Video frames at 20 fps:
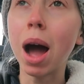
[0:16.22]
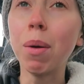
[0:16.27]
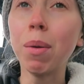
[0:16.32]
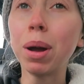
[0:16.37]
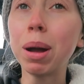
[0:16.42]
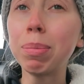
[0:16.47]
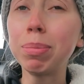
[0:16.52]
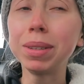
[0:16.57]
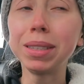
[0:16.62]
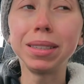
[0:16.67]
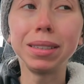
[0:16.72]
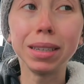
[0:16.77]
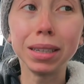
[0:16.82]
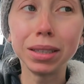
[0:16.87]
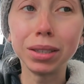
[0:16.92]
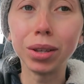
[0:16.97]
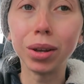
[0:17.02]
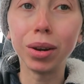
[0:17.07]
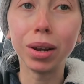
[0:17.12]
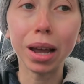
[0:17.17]
I woke up at
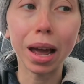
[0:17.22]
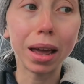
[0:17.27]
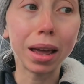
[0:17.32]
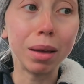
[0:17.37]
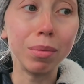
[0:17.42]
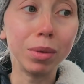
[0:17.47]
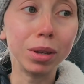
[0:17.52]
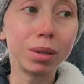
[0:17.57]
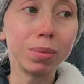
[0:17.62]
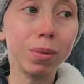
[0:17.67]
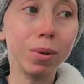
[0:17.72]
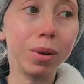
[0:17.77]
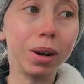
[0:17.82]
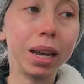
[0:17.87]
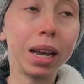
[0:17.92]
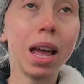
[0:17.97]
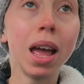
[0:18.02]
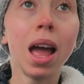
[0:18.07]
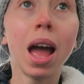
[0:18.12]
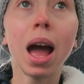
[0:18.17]
6:30 a.m. this
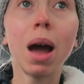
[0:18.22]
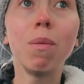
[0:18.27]
morning.